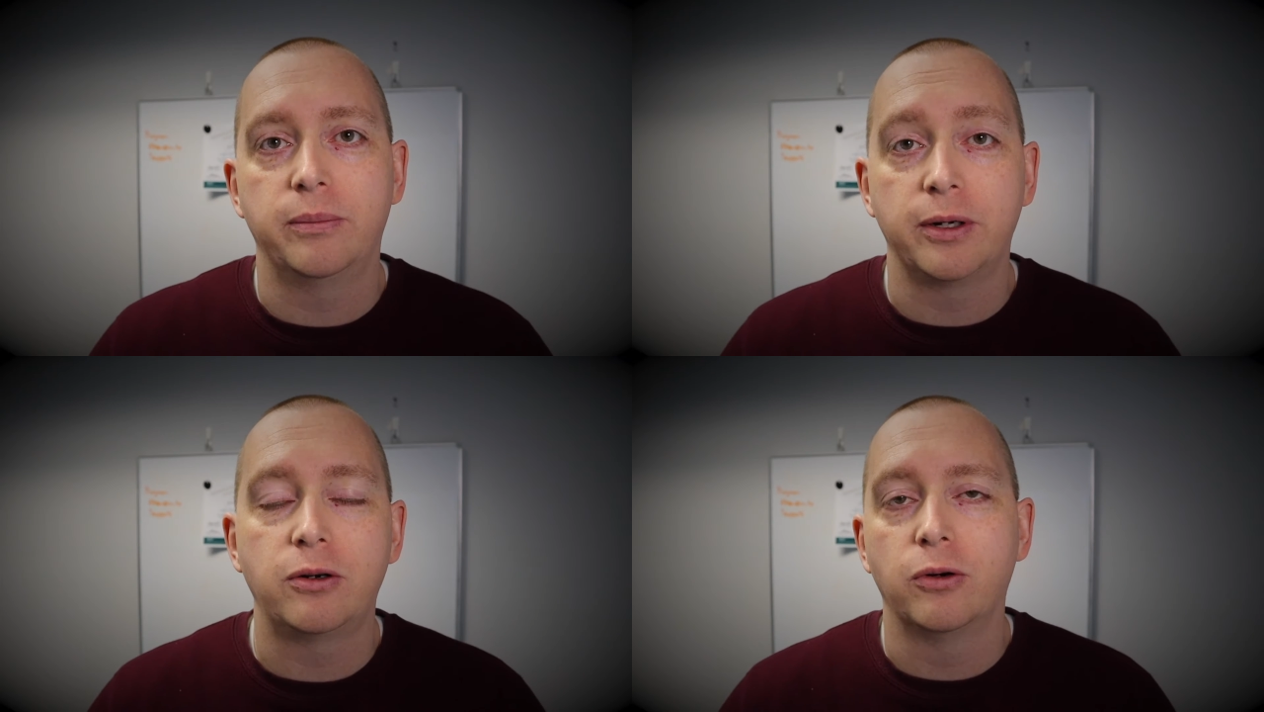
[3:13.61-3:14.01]

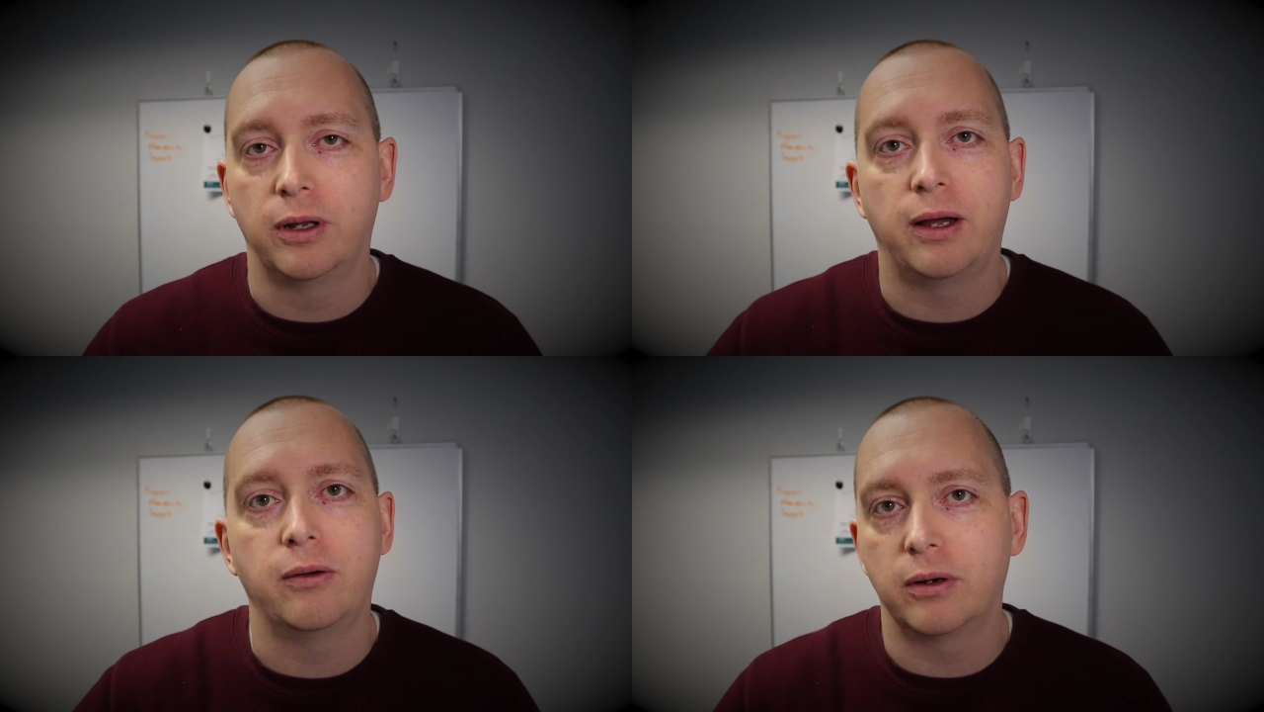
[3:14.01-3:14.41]
I'm like,
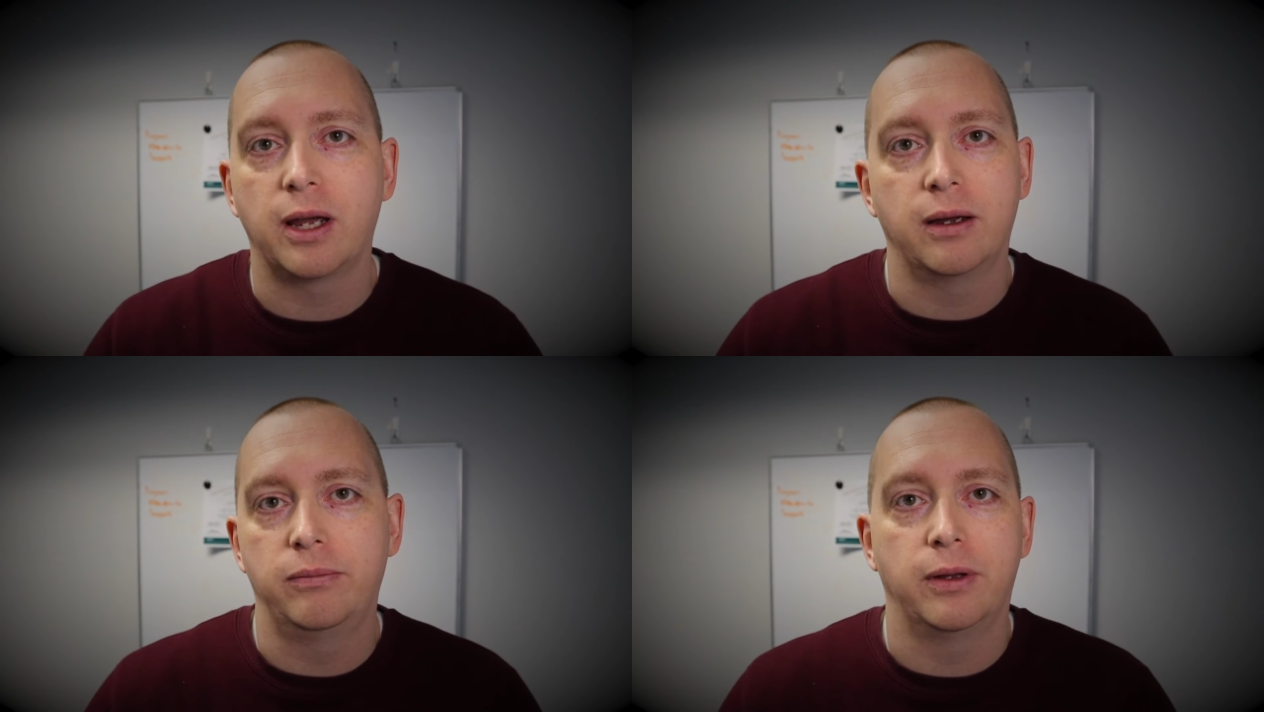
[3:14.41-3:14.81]
cool,
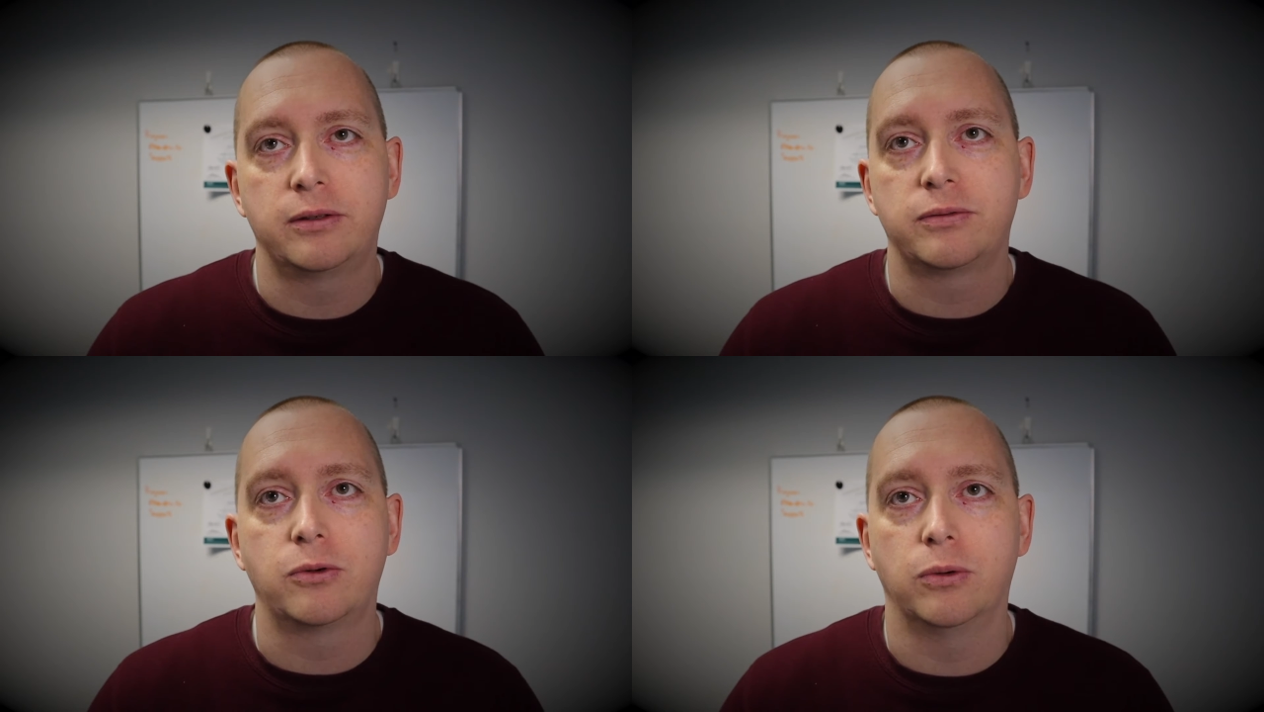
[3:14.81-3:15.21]
okay, well,
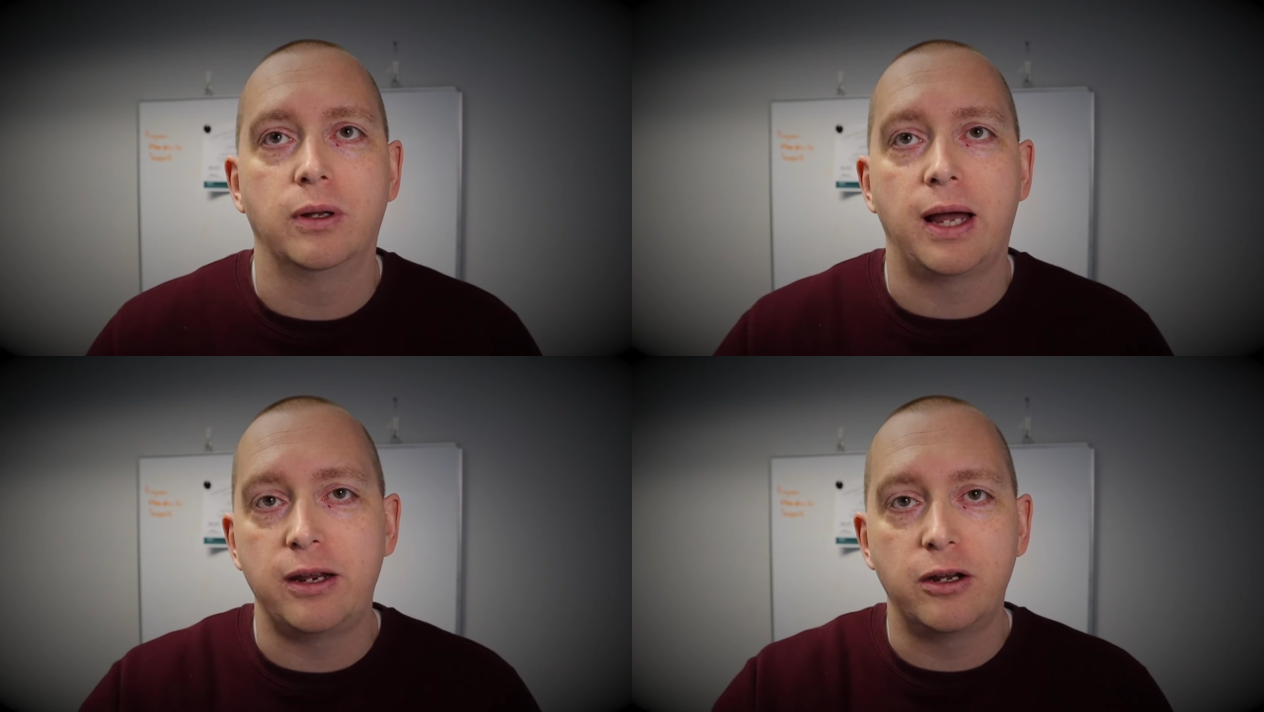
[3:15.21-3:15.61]
that's cool.
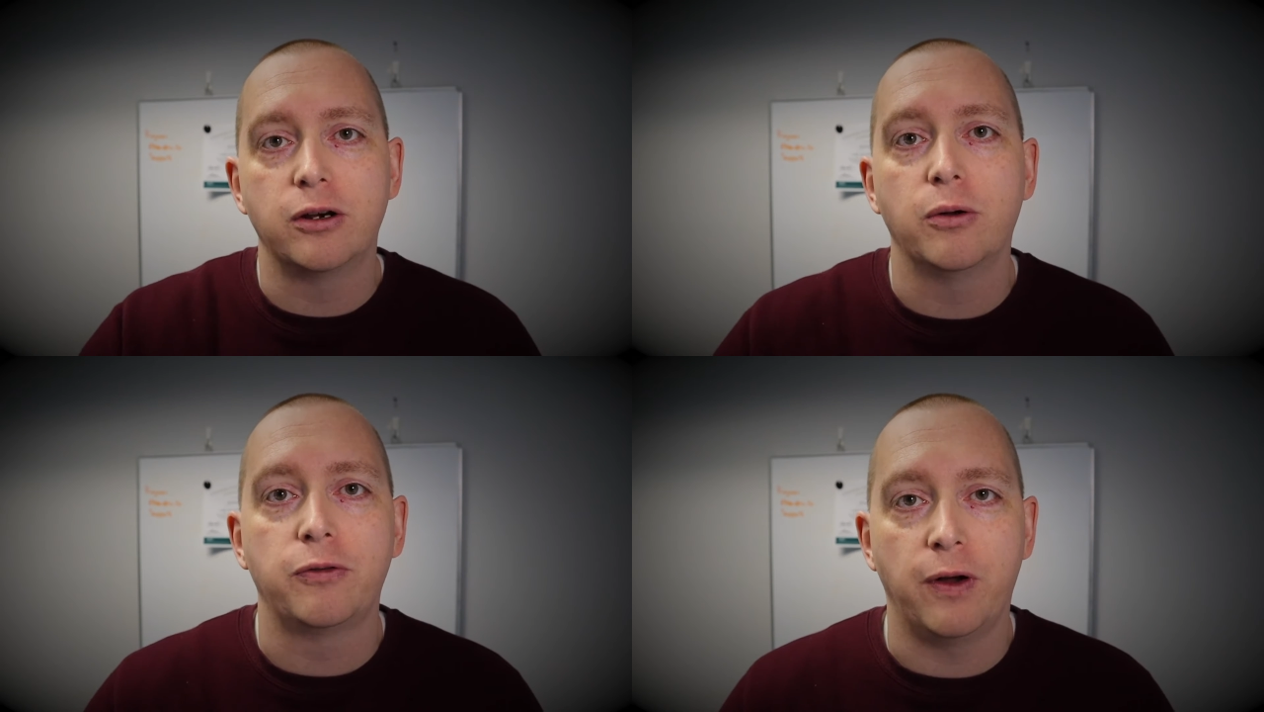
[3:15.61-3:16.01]
How are you
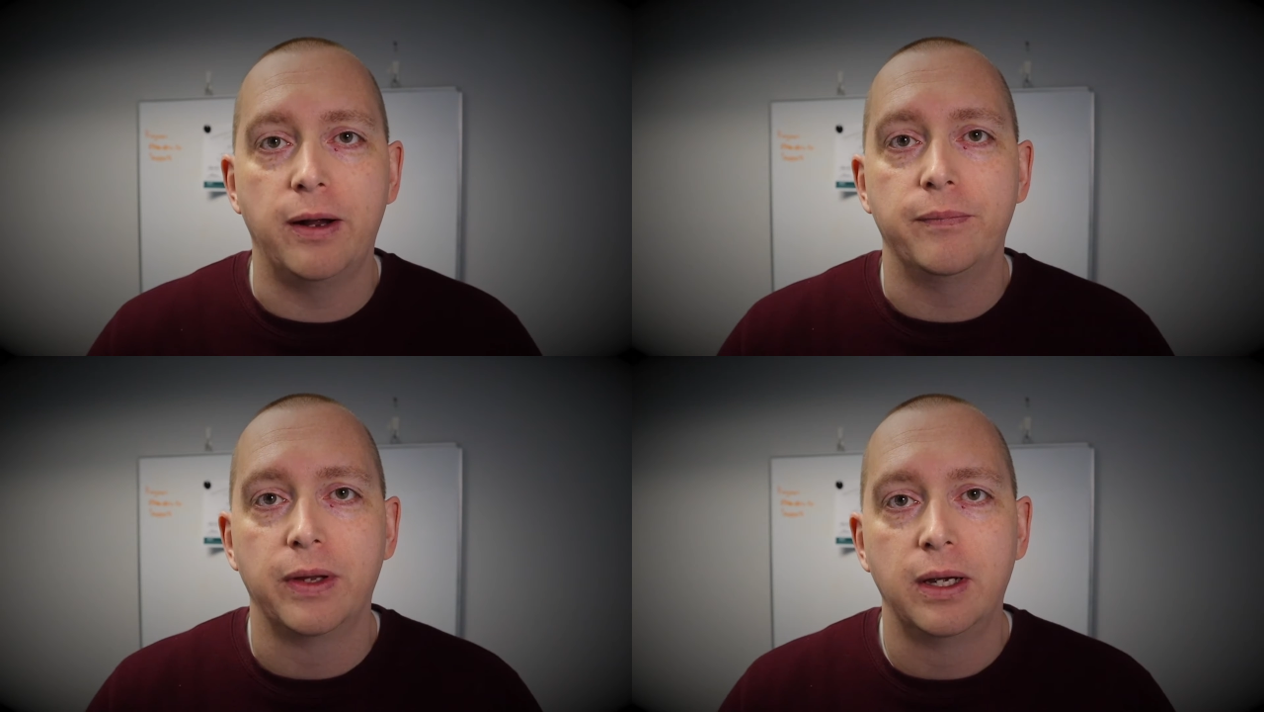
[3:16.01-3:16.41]
going to
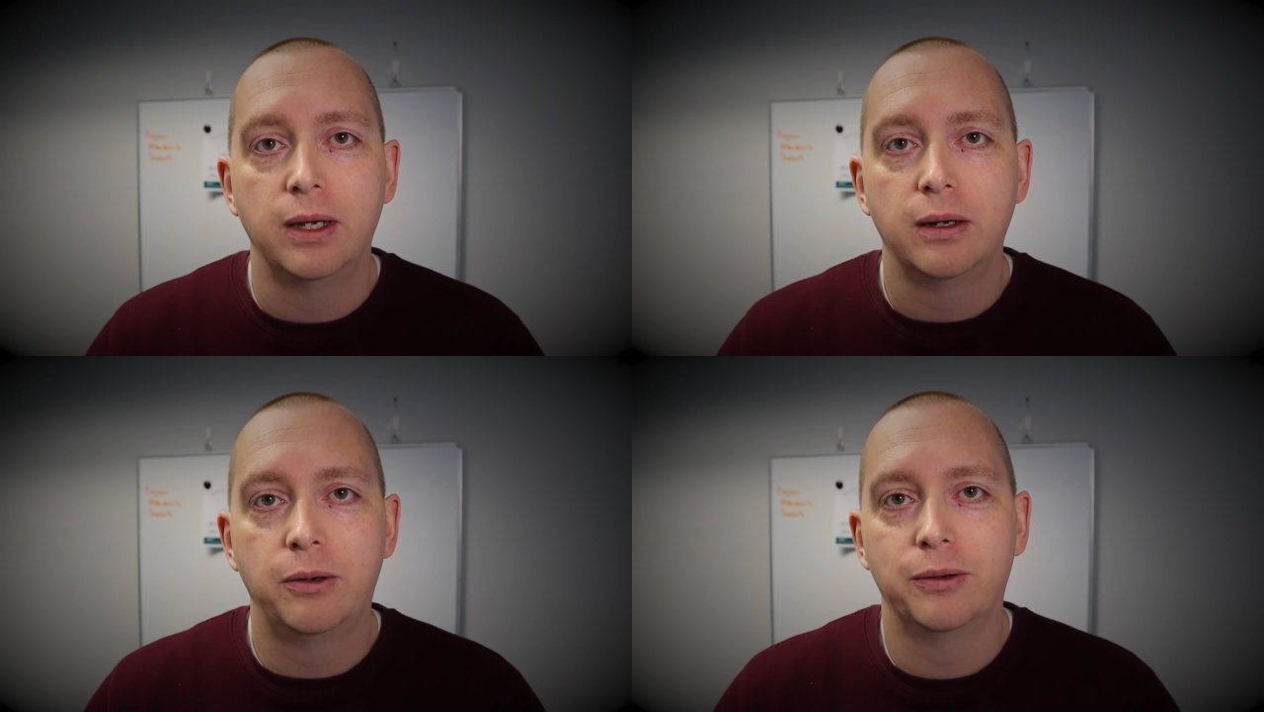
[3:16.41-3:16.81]
notify
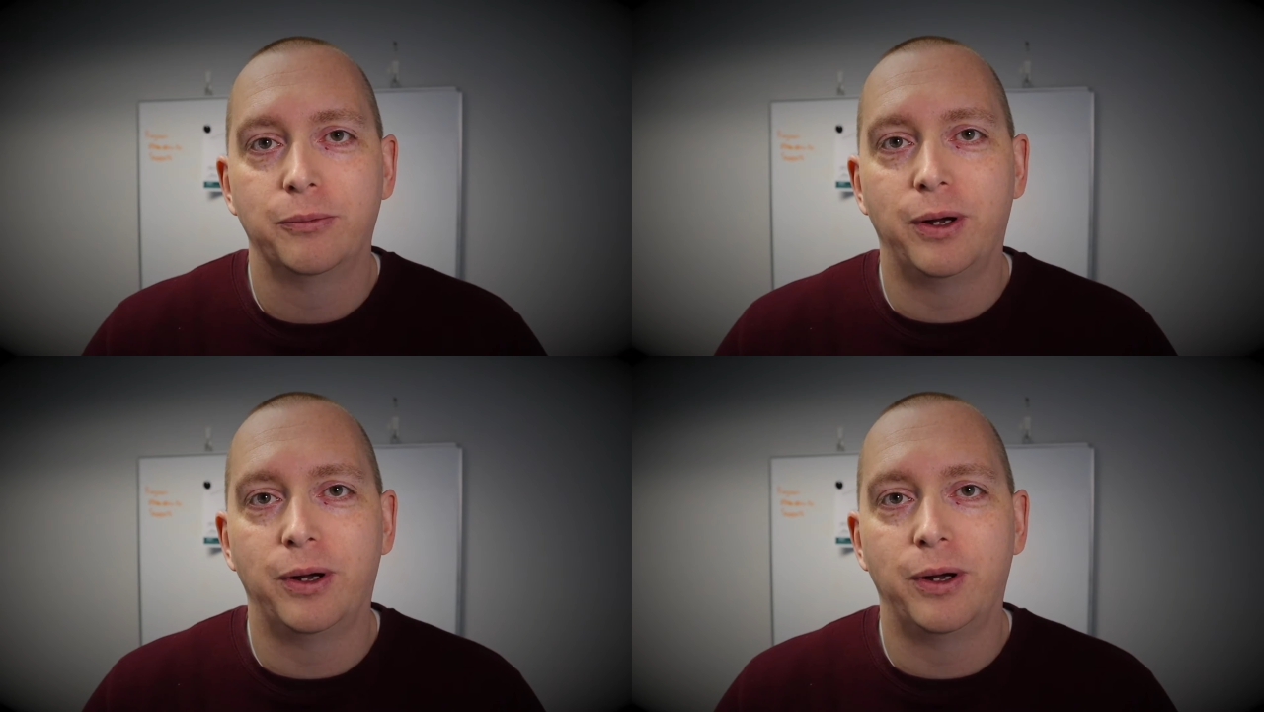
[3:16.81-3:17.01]
them?